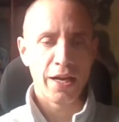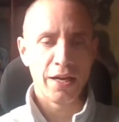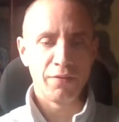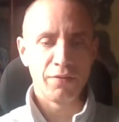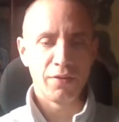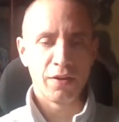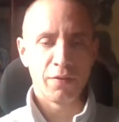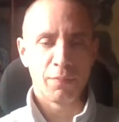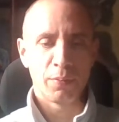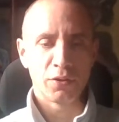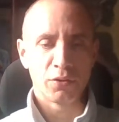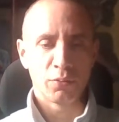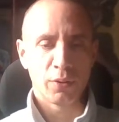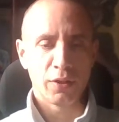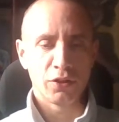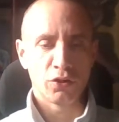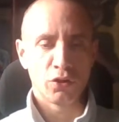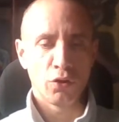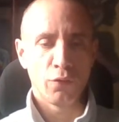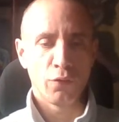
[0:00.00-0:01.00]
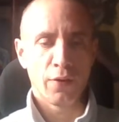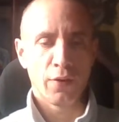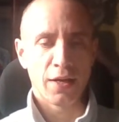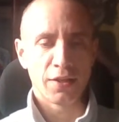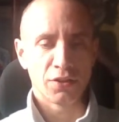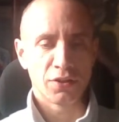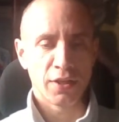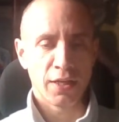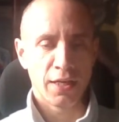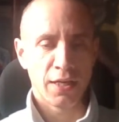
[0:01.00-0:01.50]
Even if between
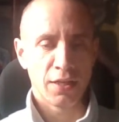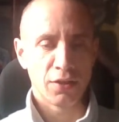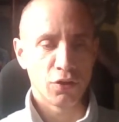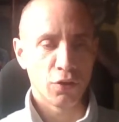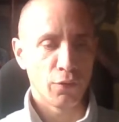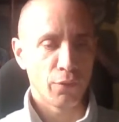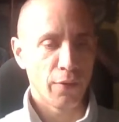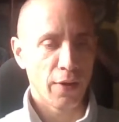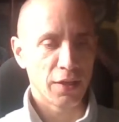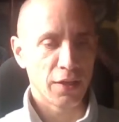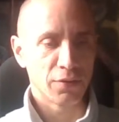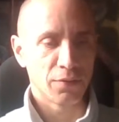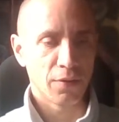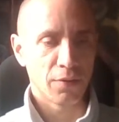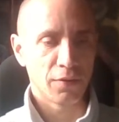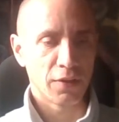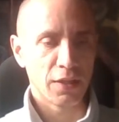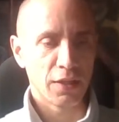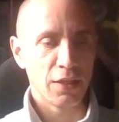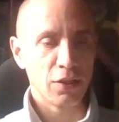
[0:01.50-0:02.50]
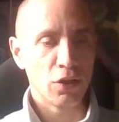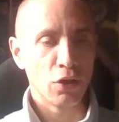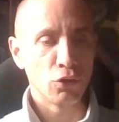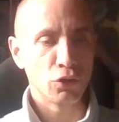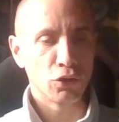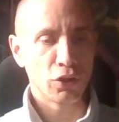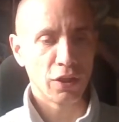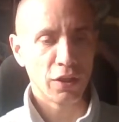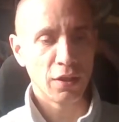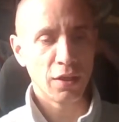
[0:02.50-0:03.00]
2010 and 2015 it
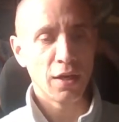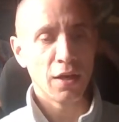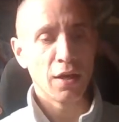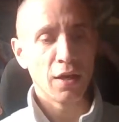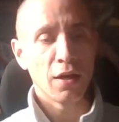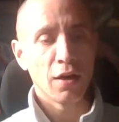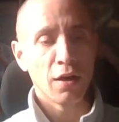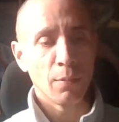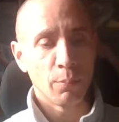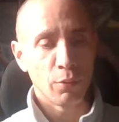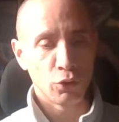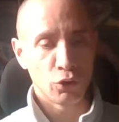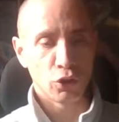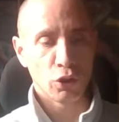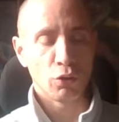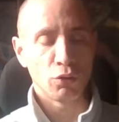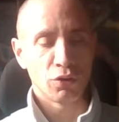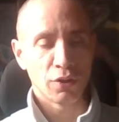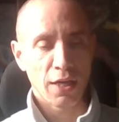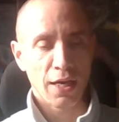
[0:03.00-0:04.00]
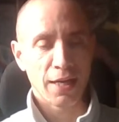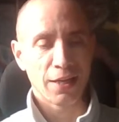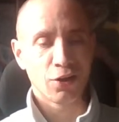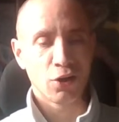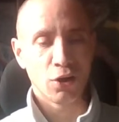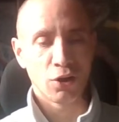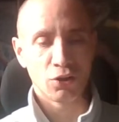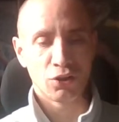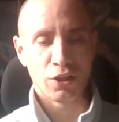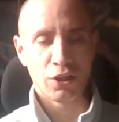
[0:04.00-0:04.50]
usually produced a
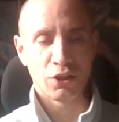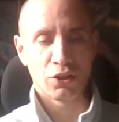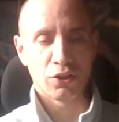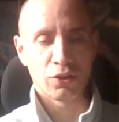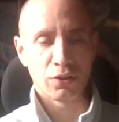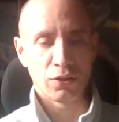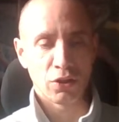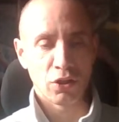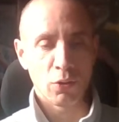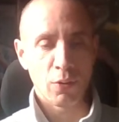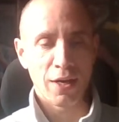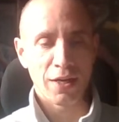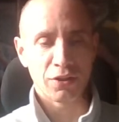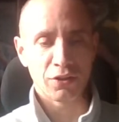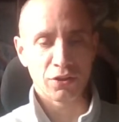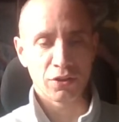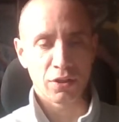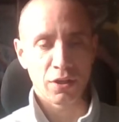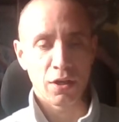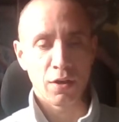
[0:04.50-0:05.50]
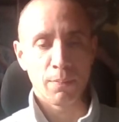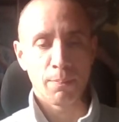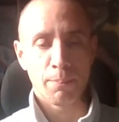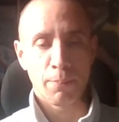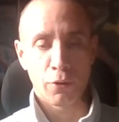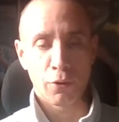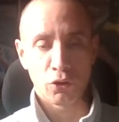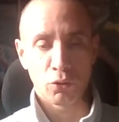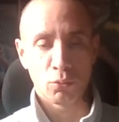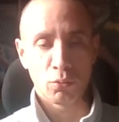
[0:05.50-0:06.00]
coalition, US
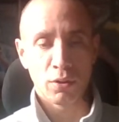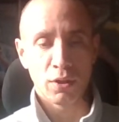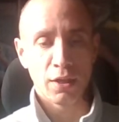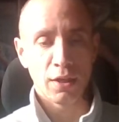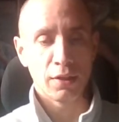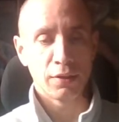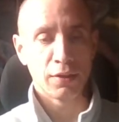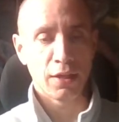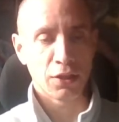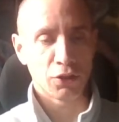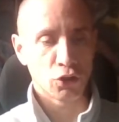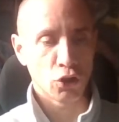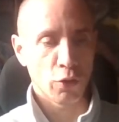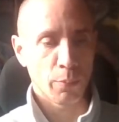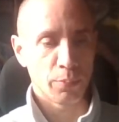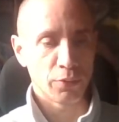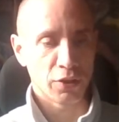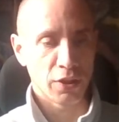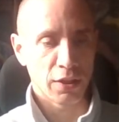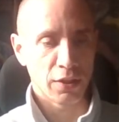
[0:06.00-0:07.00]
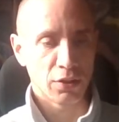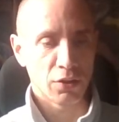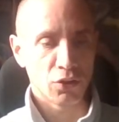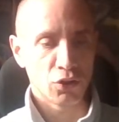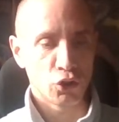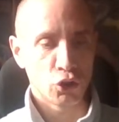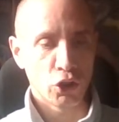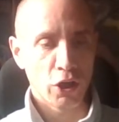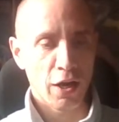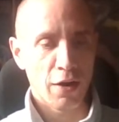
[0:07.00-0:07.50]
model does the opposite,
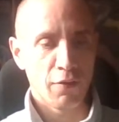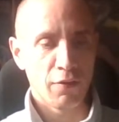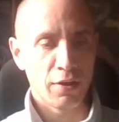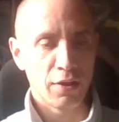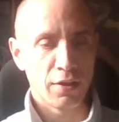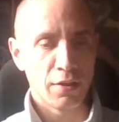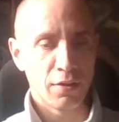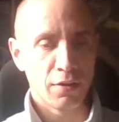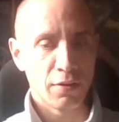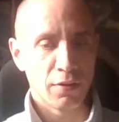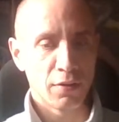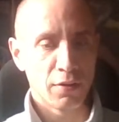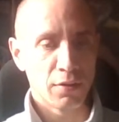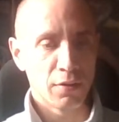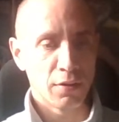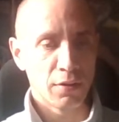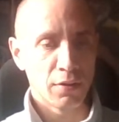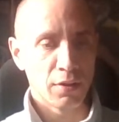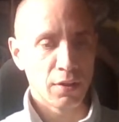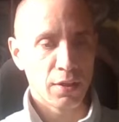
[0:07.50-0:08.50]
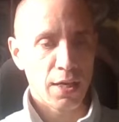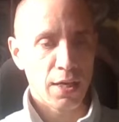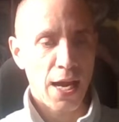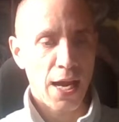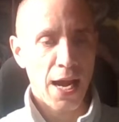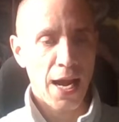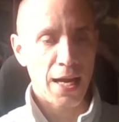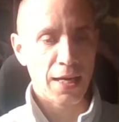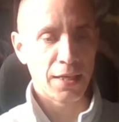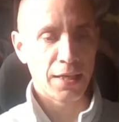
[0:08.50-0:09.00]
sharing
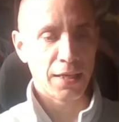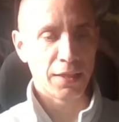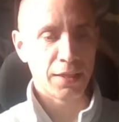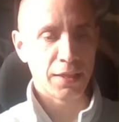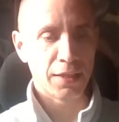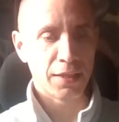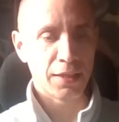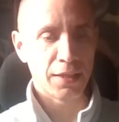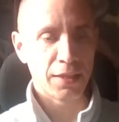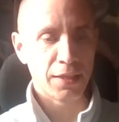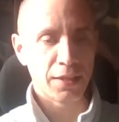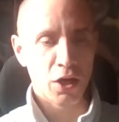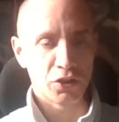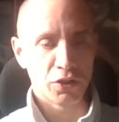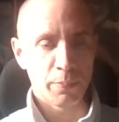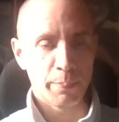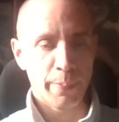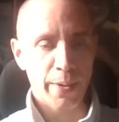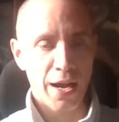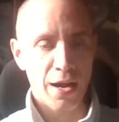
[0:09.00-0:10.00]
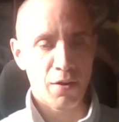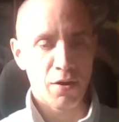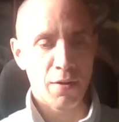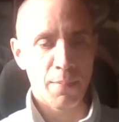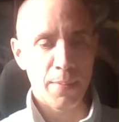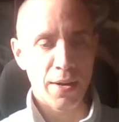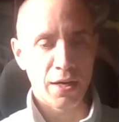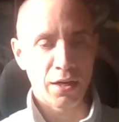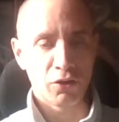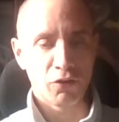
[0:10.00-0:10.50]
and dispersing power
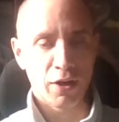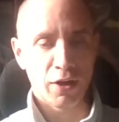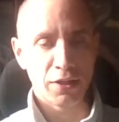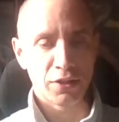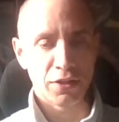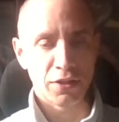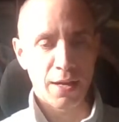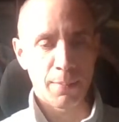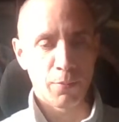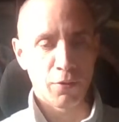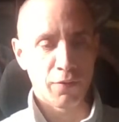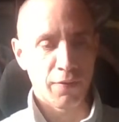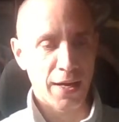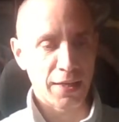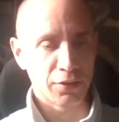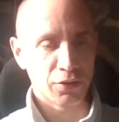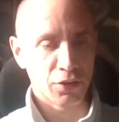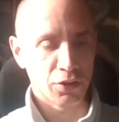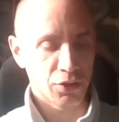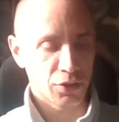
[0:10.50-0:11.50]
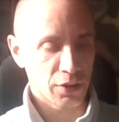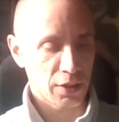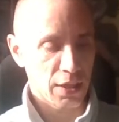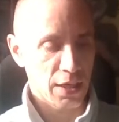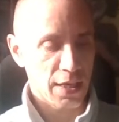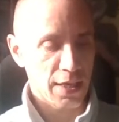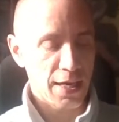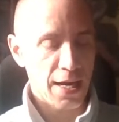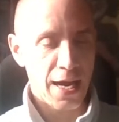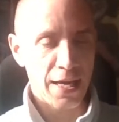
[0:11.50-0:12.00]
among a greater number of actors
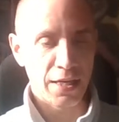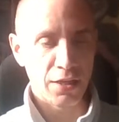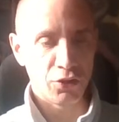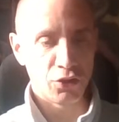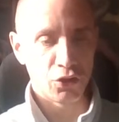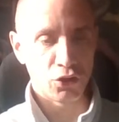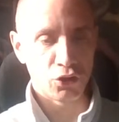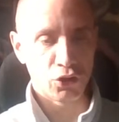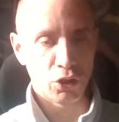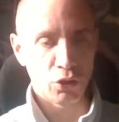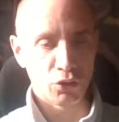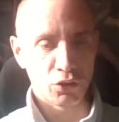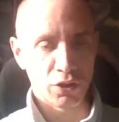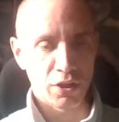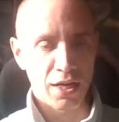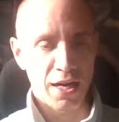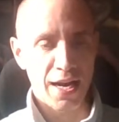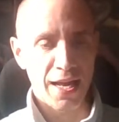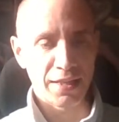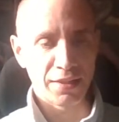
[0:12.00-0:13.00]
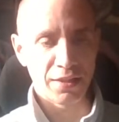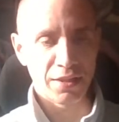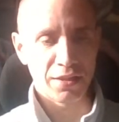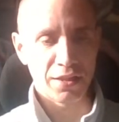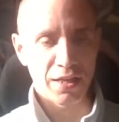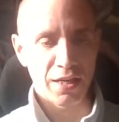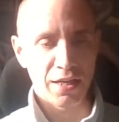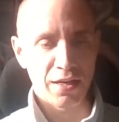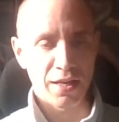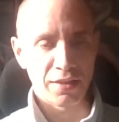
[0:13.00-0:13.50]
and institutions elected
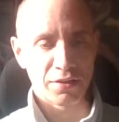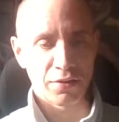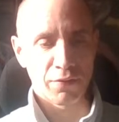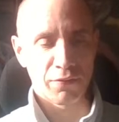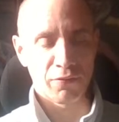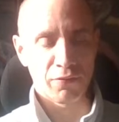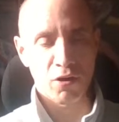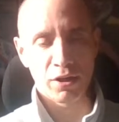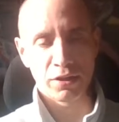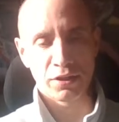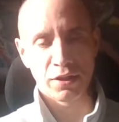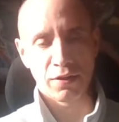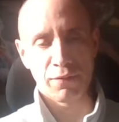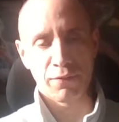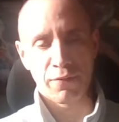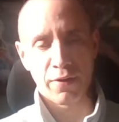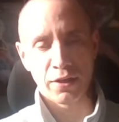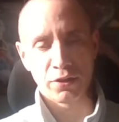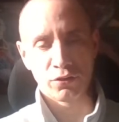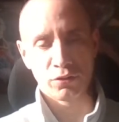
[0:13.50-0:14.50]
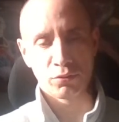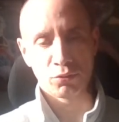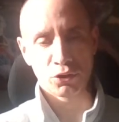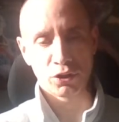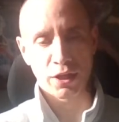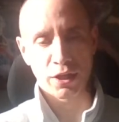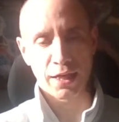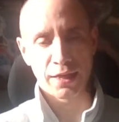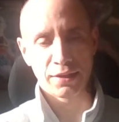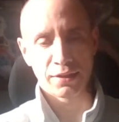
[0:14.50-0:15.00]
in a variety of federal,
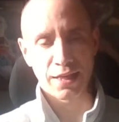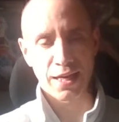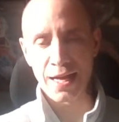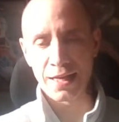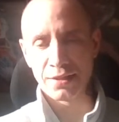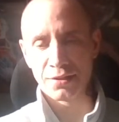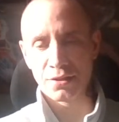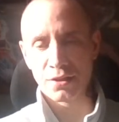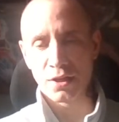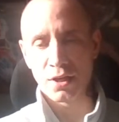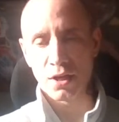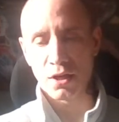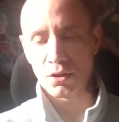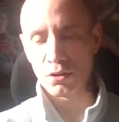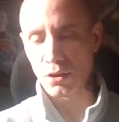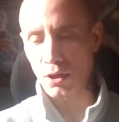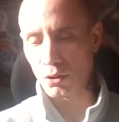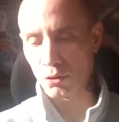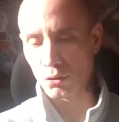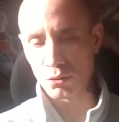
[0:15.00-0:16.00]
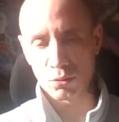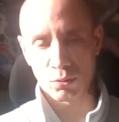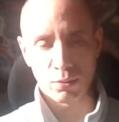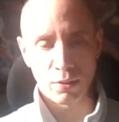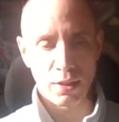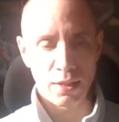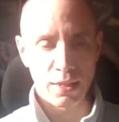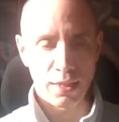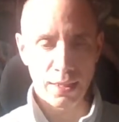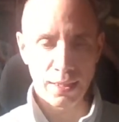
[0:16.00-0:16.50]
state and local
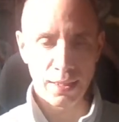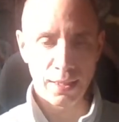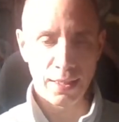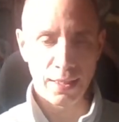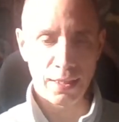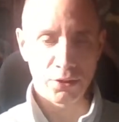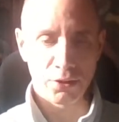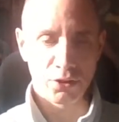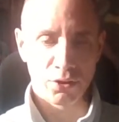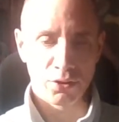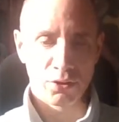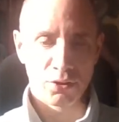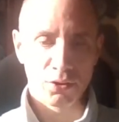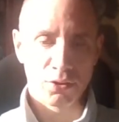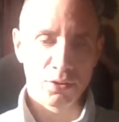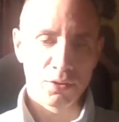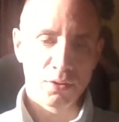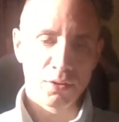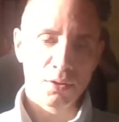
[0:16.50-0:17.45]
elections.